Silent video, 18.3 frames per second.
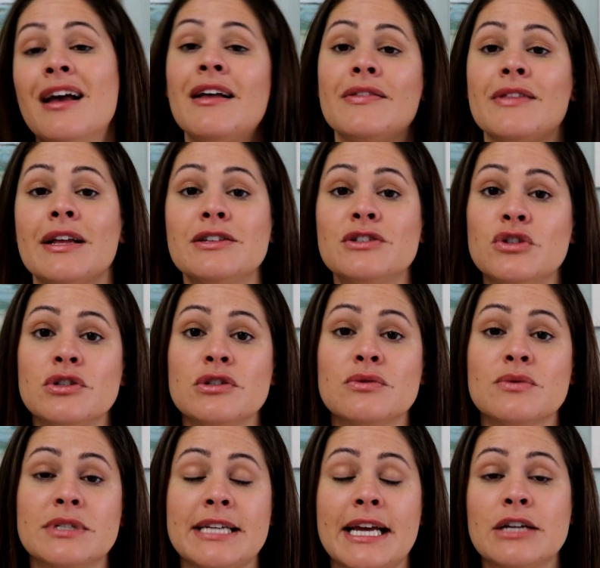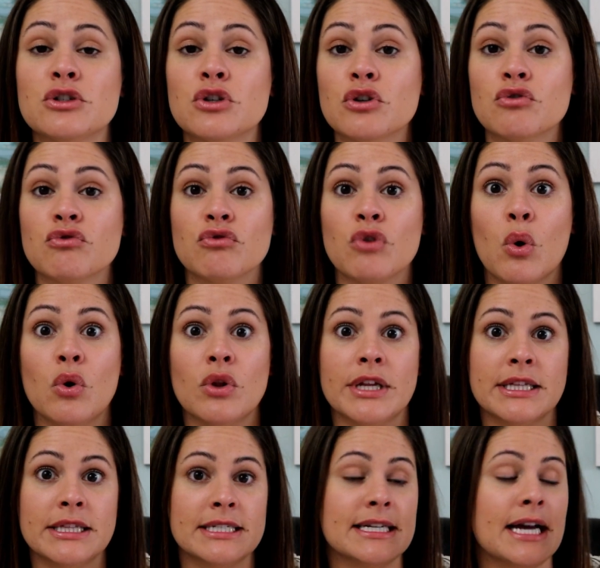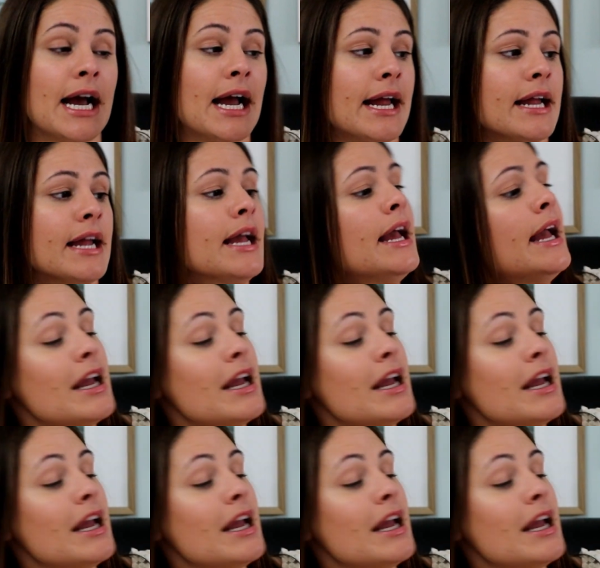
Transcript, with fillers: Then students will take turn rolling the die.